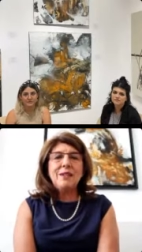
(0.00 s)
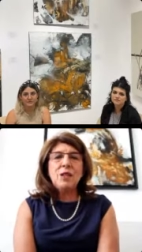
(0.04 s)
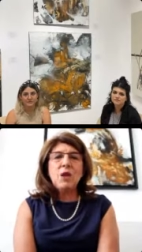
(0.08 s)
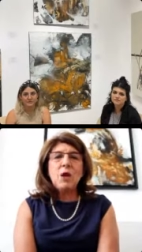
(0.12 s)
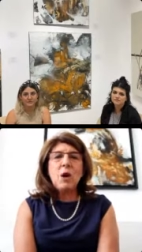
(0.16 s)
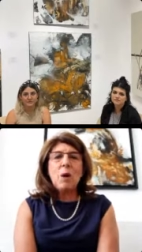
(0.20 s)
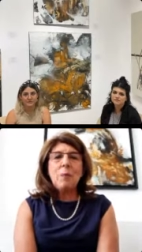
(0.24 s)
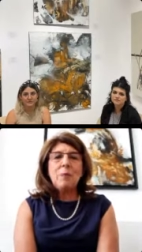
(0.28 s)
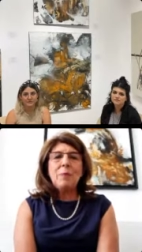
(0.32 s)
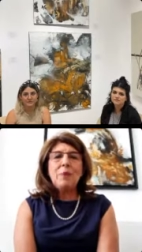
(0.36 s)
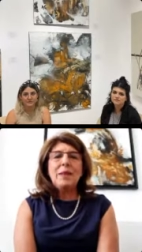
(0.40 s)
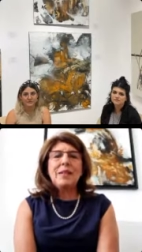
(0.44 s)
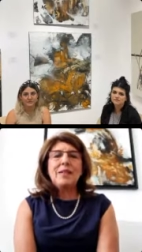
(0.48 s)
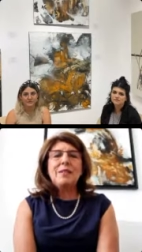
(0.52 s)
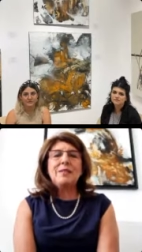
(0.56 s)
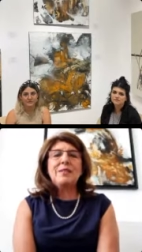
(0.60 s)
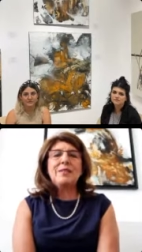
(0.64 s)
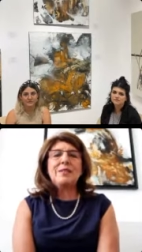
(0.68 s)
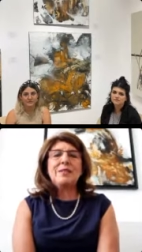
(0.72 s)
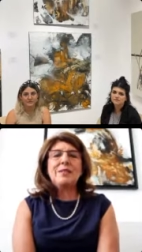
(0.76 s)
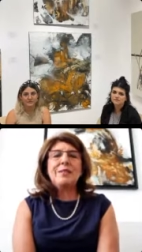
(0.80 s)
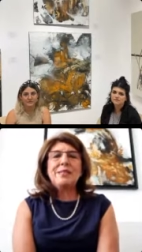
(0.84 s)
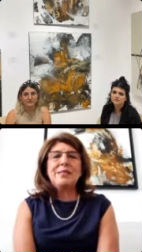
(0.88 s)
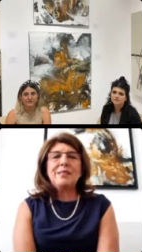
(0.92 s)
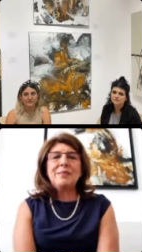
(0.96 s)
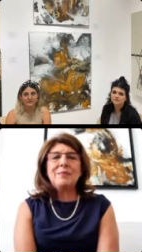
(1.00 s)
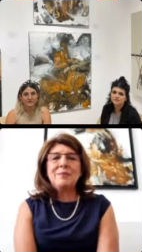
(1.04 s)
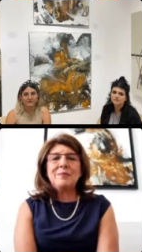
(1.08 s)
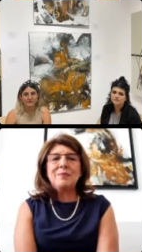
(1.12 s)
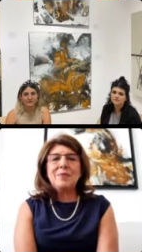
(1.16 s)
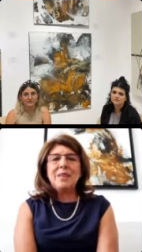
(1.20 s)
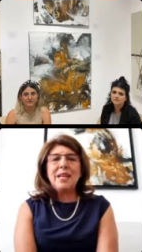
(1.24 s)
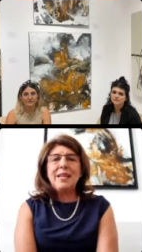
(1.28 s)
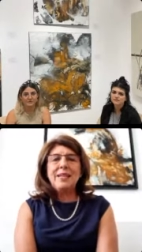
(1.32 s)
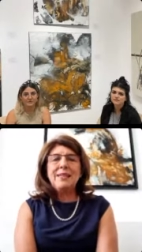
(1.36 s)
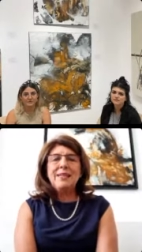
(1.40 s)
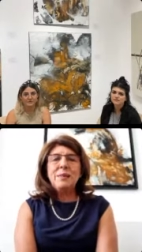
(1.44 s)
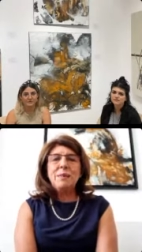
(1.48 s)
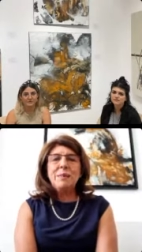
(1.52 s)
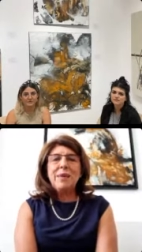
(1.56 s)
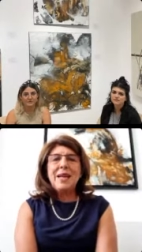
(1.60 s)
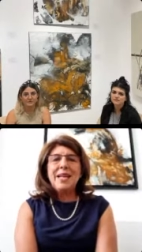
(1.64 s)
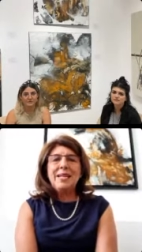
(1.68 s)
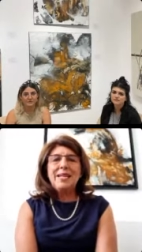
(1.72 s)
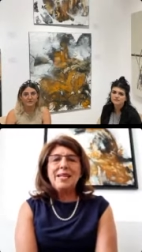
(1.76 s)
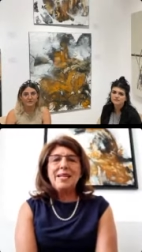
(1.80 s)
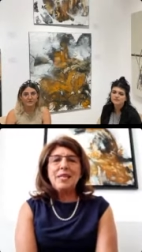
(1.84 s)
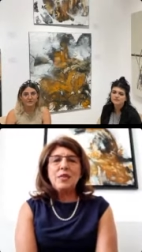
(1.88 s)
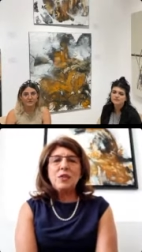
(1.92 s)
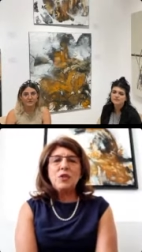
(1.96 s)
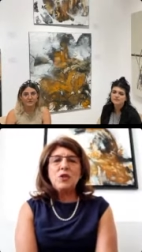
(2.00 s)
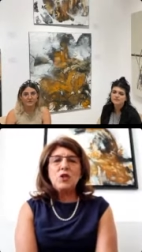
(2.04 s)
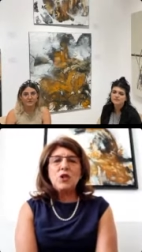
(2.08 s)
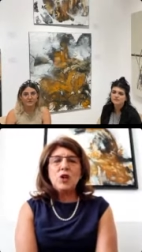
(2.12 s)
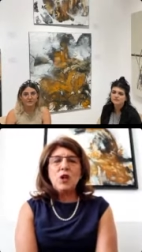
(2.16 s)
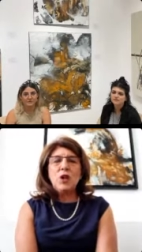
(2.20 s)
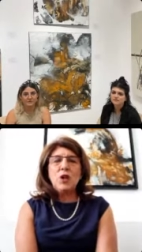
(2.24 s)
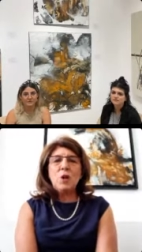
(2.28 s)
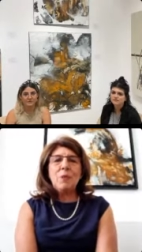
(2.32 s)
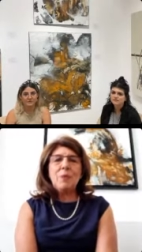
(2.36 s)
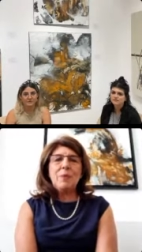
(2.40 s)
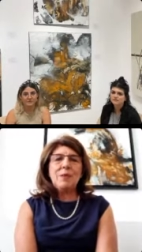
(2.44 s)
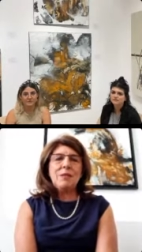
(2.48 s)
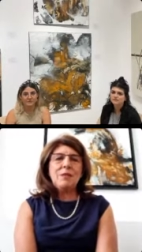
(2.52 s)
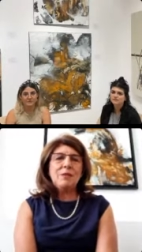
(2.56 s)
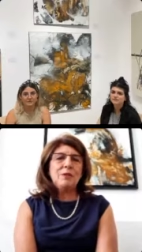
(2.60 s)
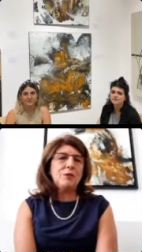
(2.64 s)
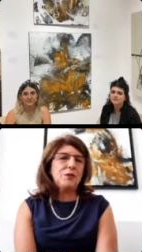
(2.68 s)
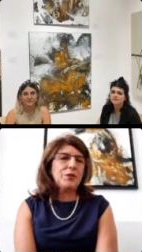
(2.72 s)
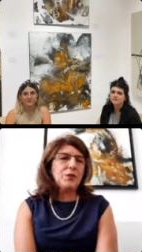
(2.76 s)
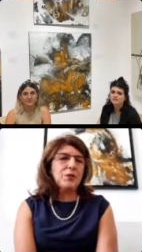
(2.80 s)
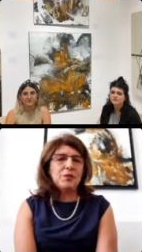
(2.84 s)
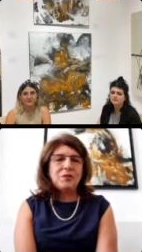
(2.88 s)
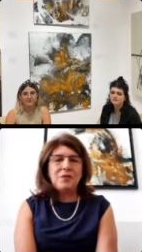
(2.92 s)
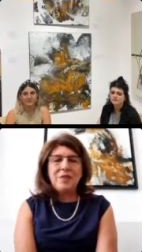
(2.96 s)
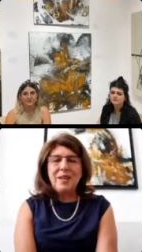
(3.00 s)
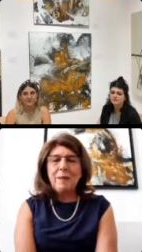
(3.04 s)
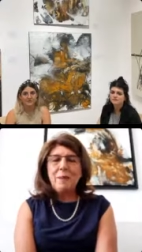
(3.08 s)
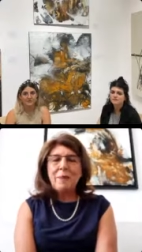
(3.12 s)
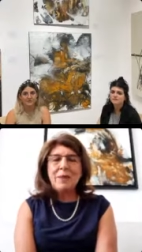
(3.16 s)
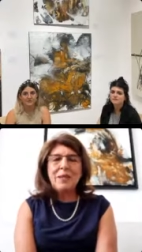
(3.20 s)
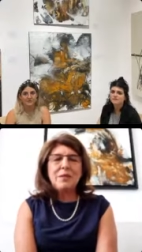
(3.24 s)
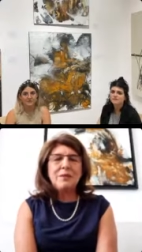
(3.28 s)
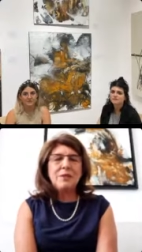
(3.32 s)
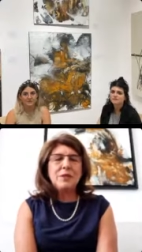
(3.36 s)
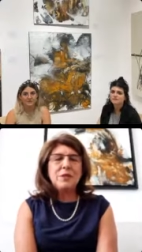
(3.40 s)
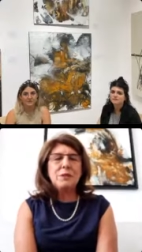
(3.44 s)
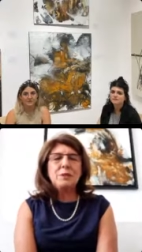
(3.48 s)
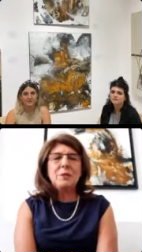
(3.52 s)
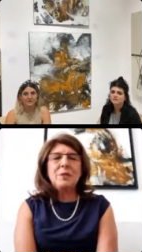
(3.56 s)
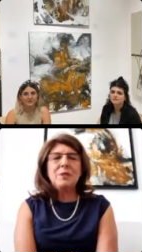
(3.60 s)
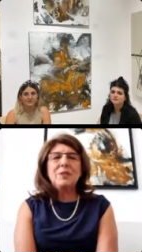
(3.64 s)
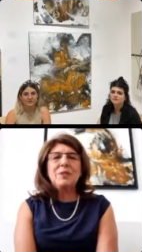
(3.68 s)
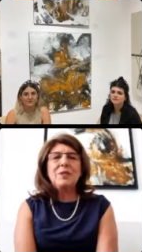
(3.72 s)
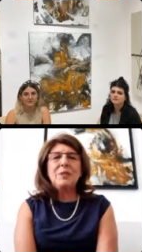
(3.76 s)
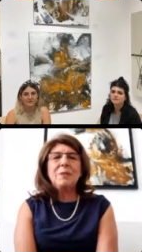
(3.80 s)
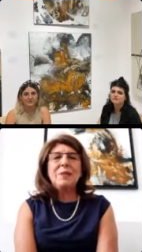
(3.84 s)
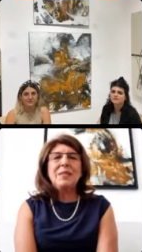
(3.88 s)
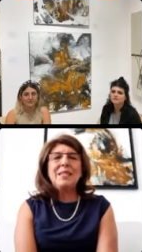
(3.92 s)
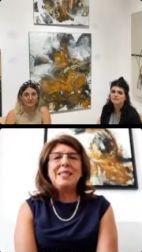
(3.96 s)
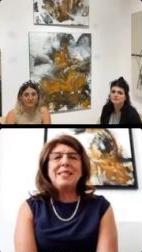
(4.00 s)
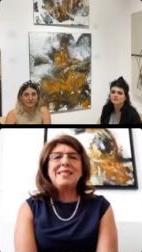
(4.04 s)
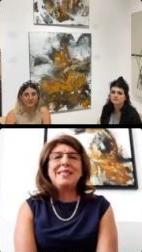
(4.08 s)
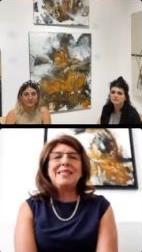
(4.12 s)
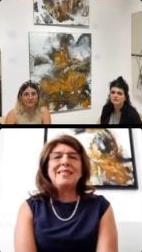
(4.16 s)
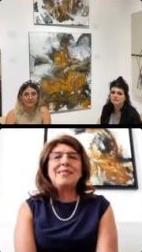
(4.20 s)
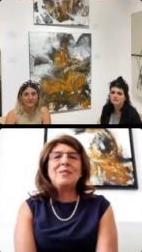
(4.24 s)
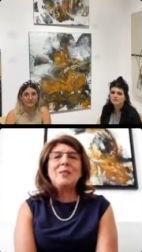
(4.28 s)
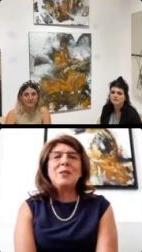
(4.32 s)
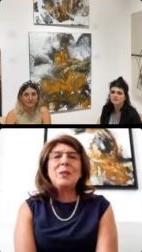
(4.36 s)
complex and demanding job and also family responsibility.